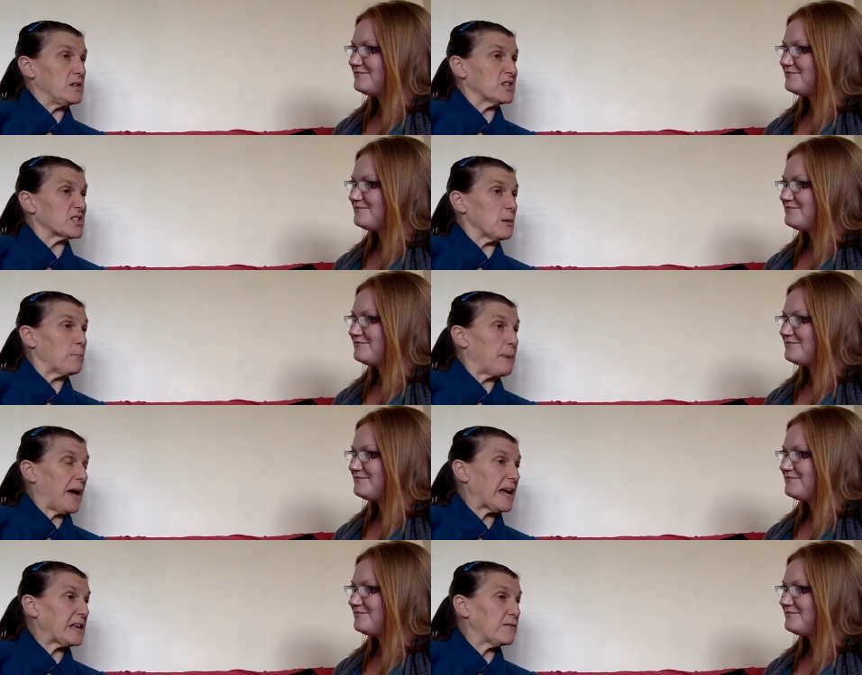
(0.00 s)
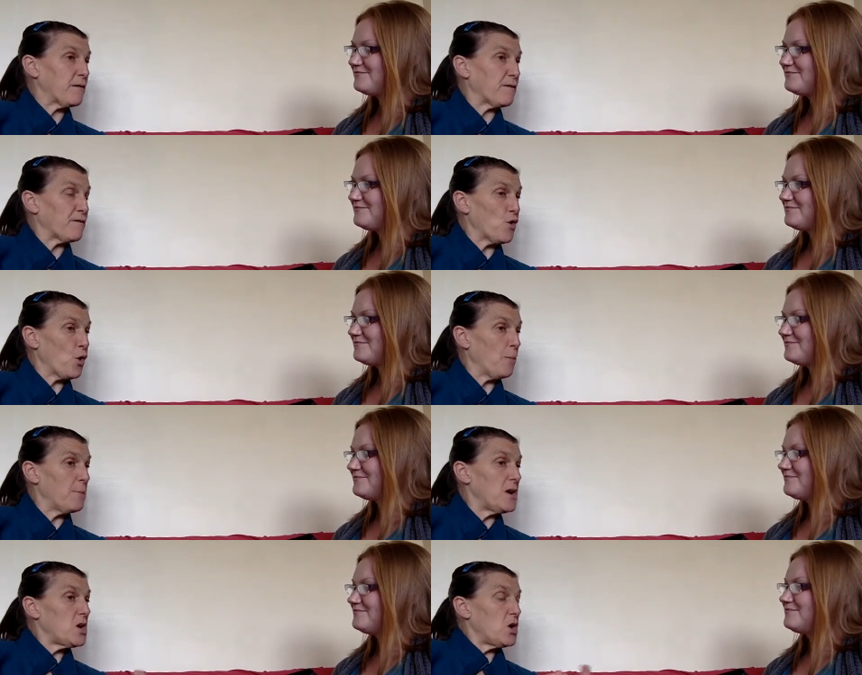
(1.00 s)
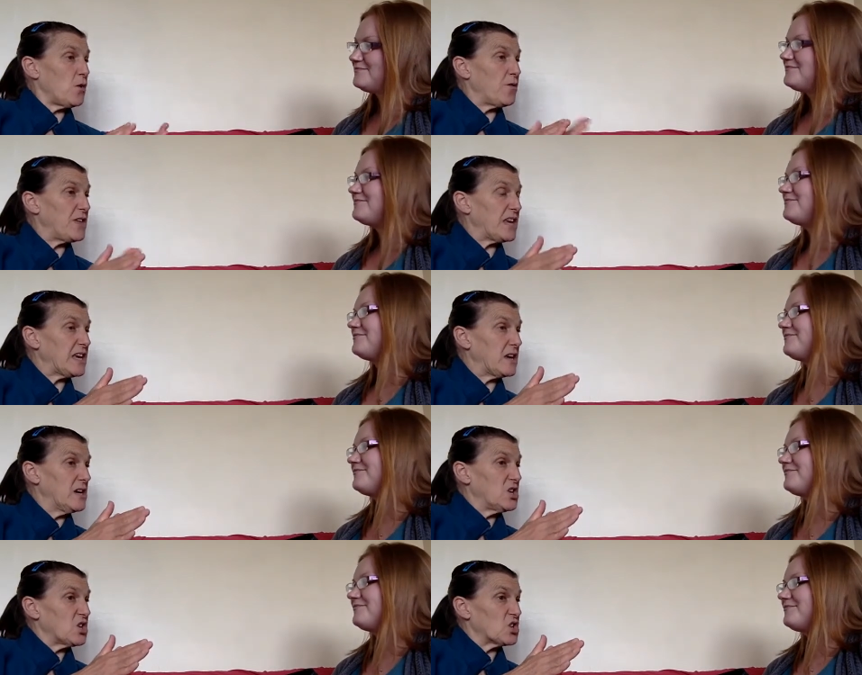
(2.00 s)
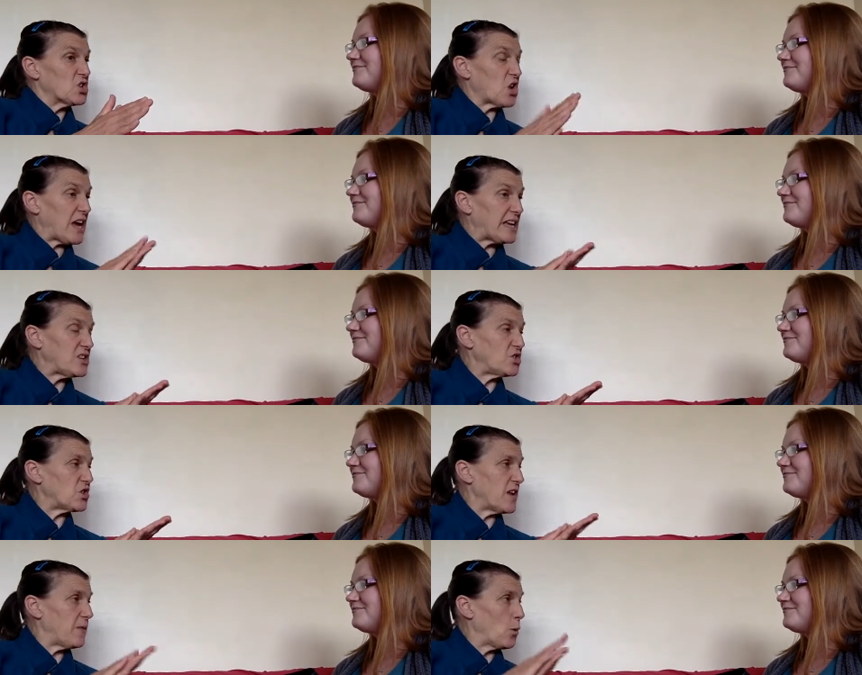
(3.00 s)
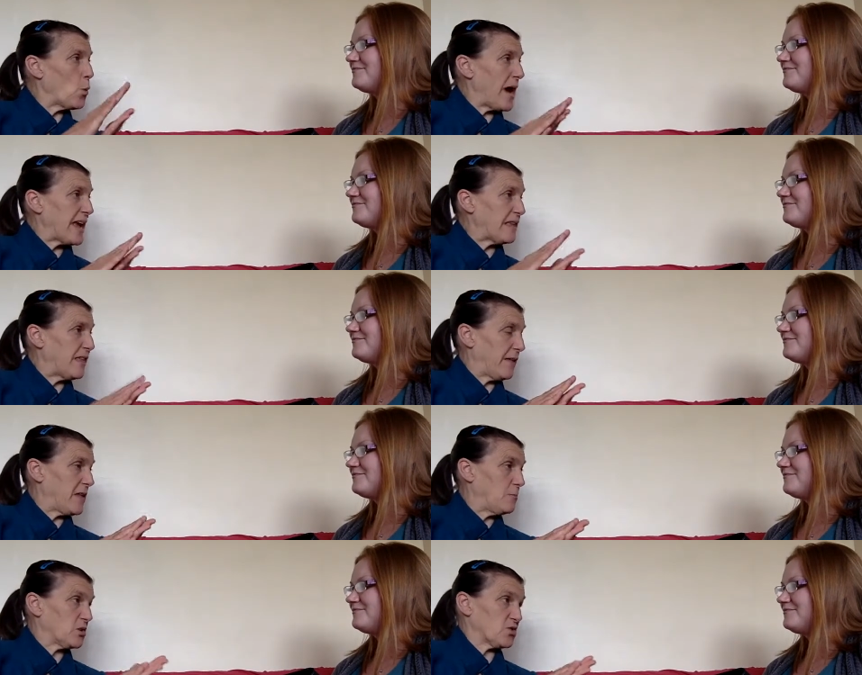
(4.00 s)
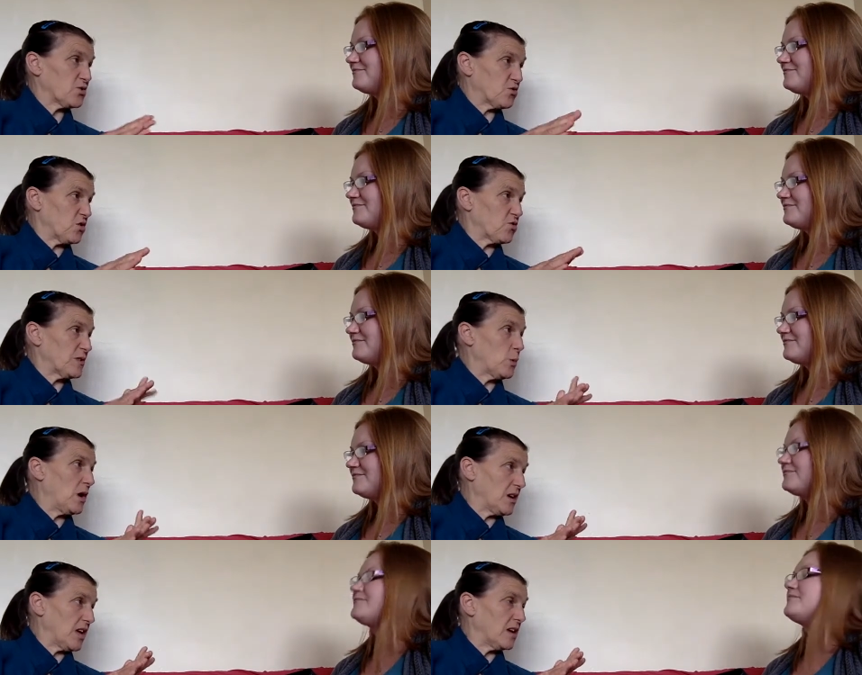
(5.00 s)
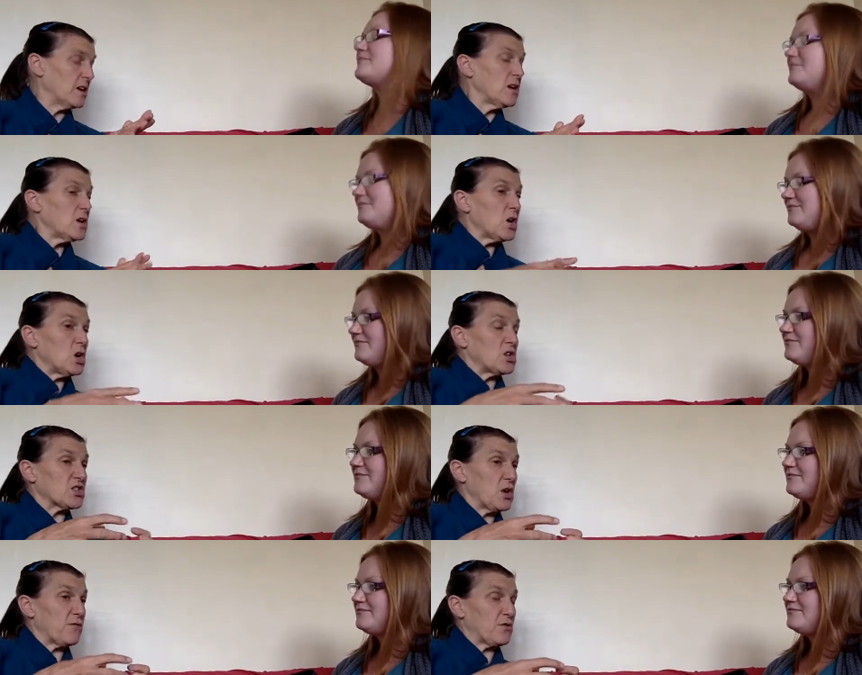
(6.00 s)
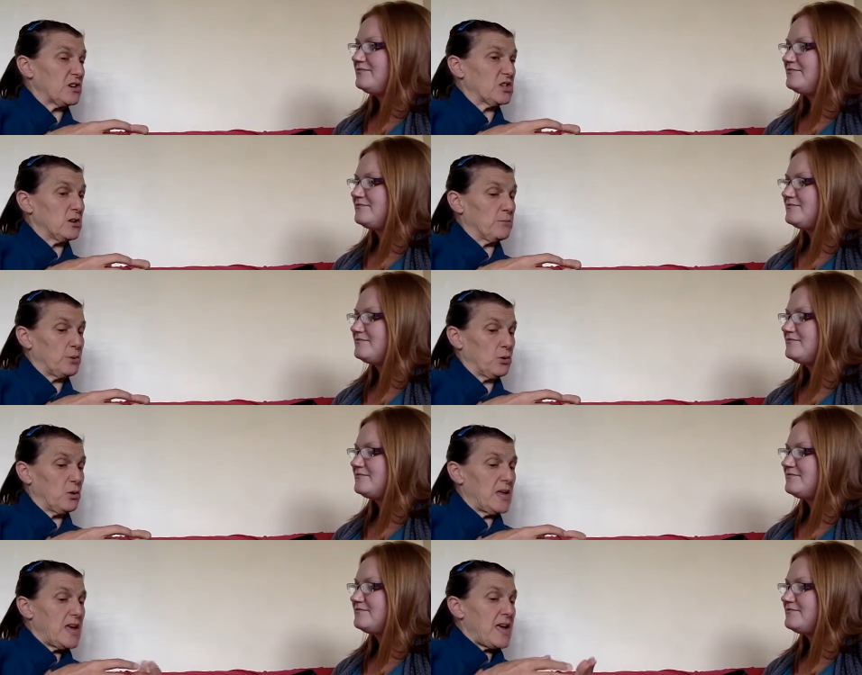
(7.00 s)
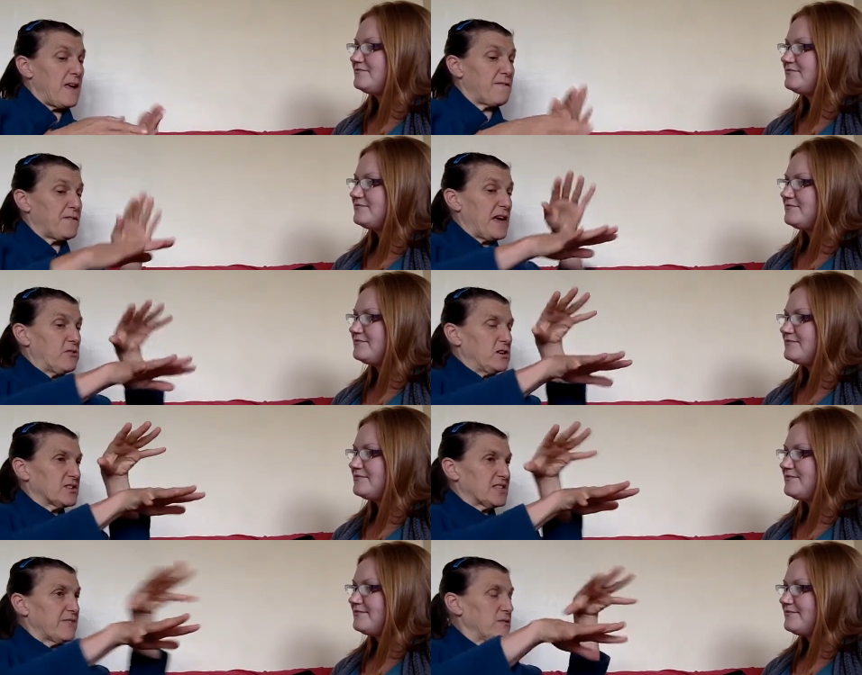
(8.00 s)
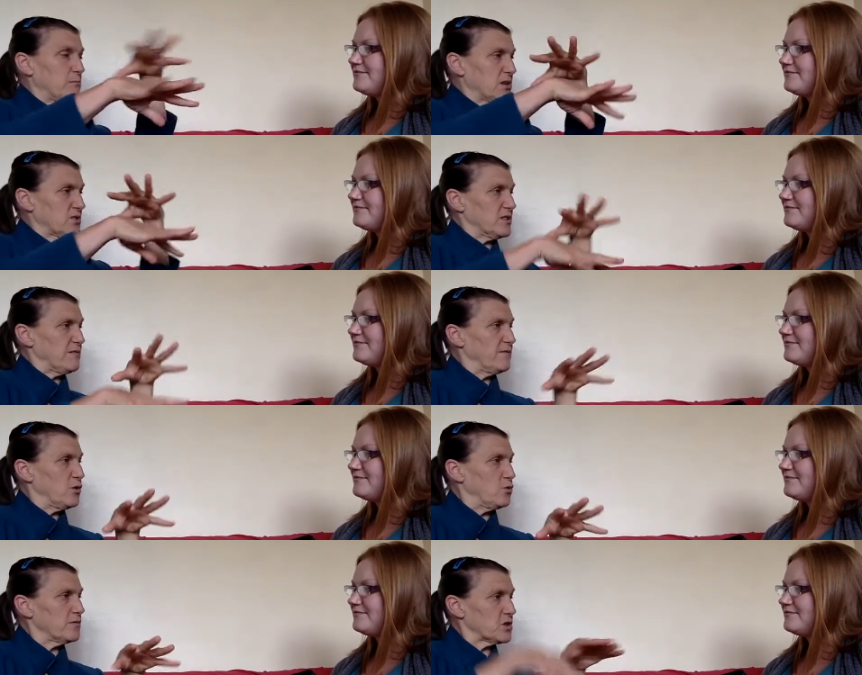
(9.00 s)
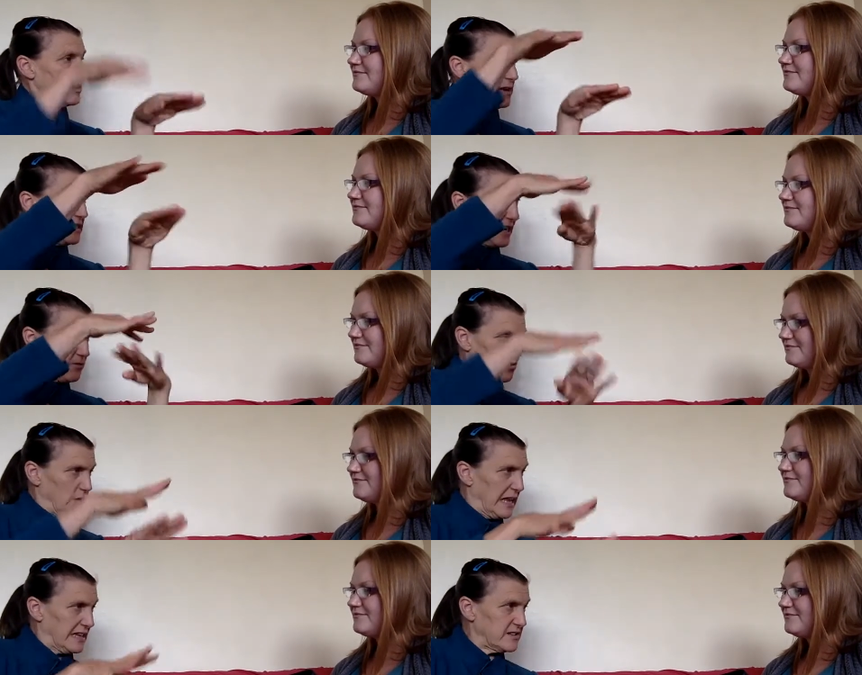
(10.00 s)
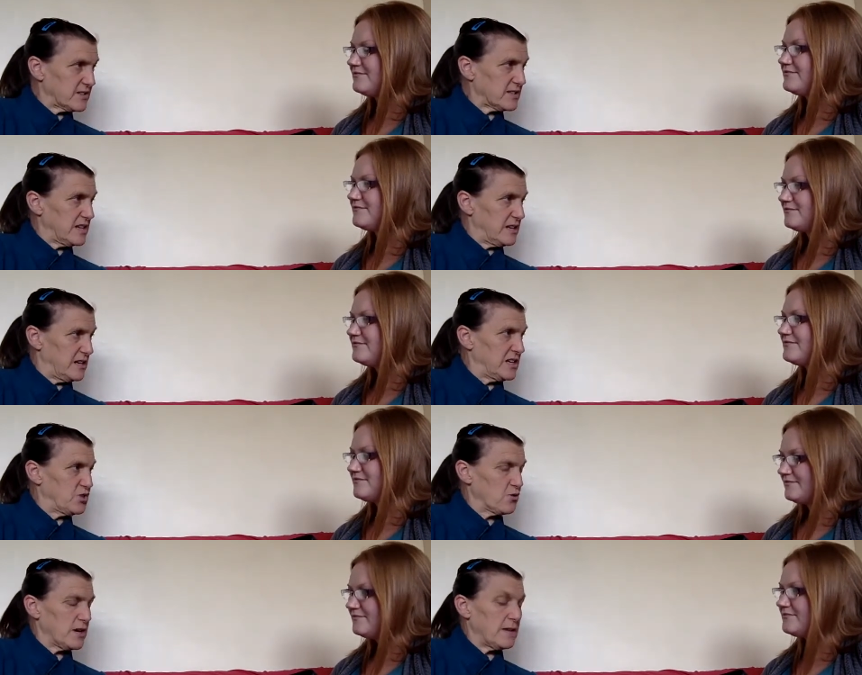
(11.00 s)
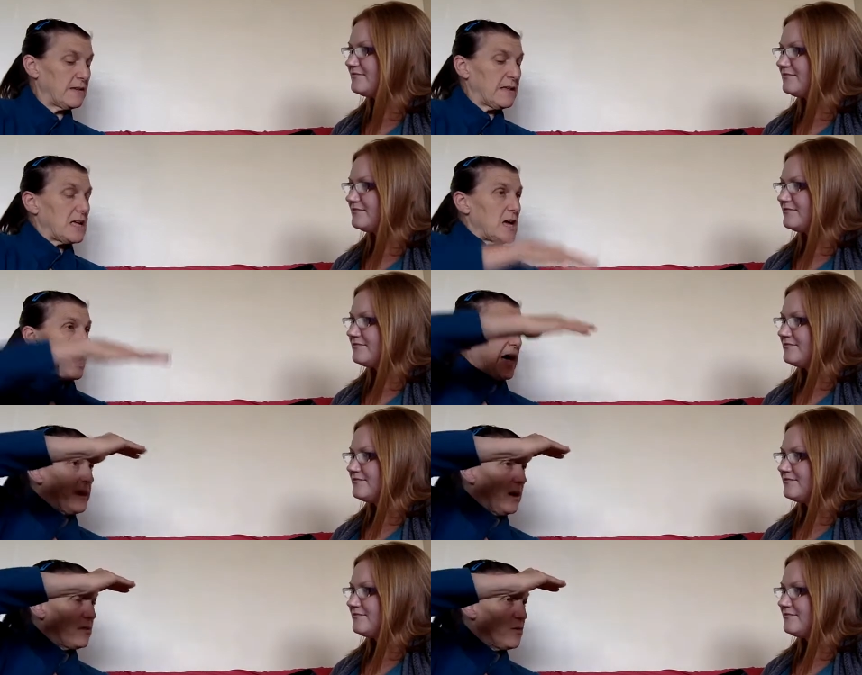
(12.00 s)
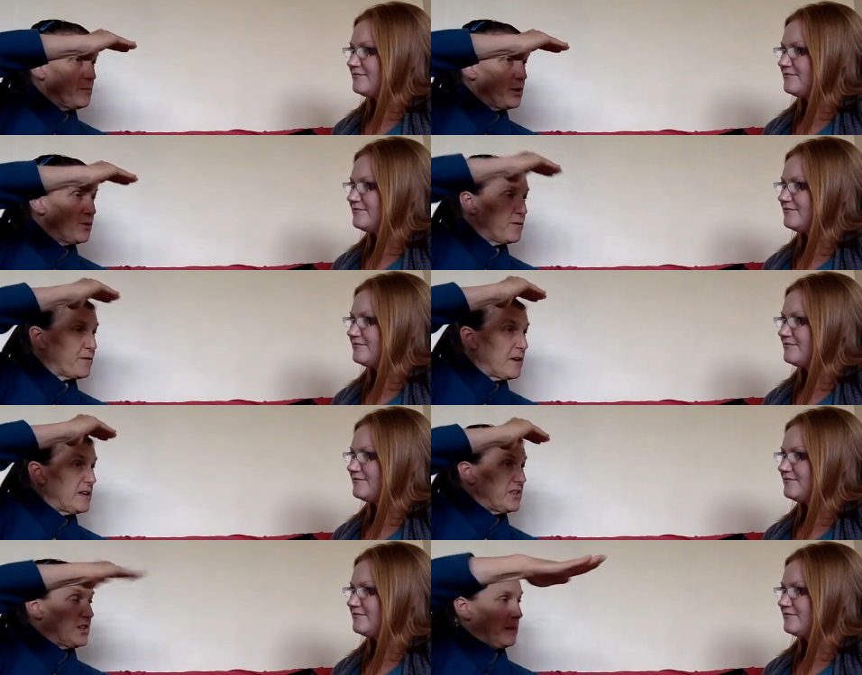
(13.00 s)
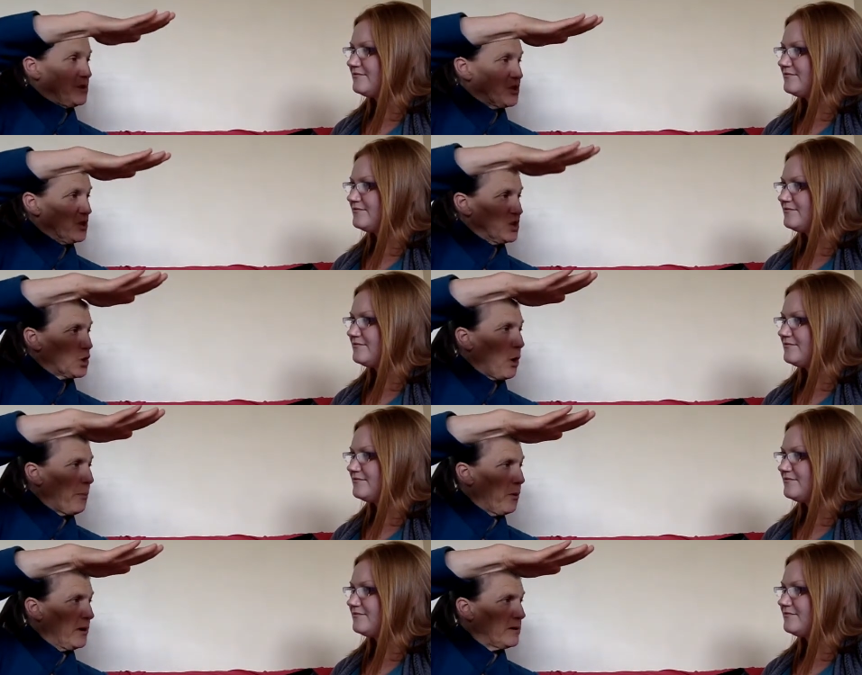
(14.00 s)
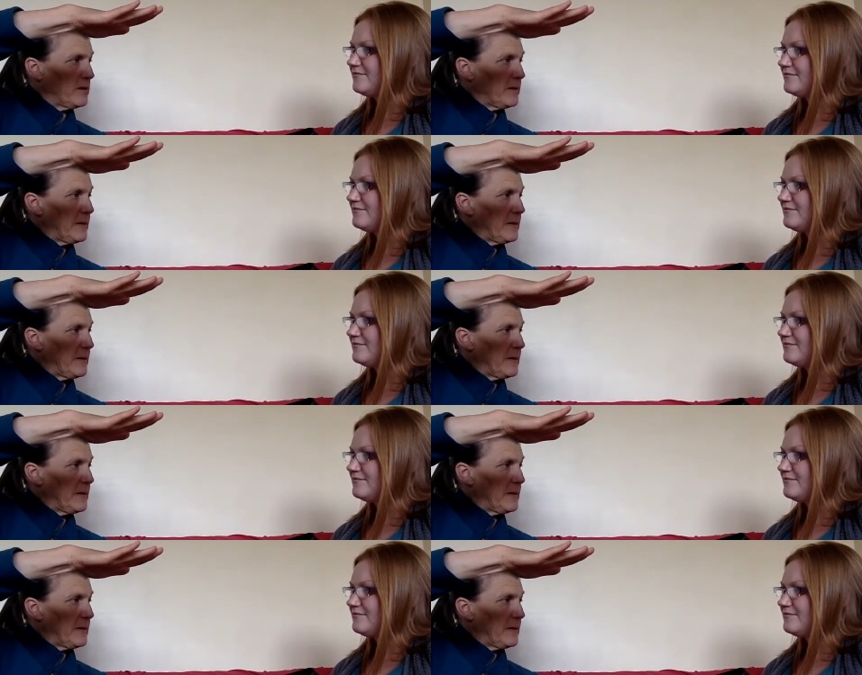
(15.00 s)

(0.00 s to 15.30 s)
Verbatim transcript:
Speaker 1: some pain from the change in the way that their muscle structure is working. Mm-hmm. So, for example, if there are 7 muscles involved going down through layers in an injury, and I remove the damage to the top one,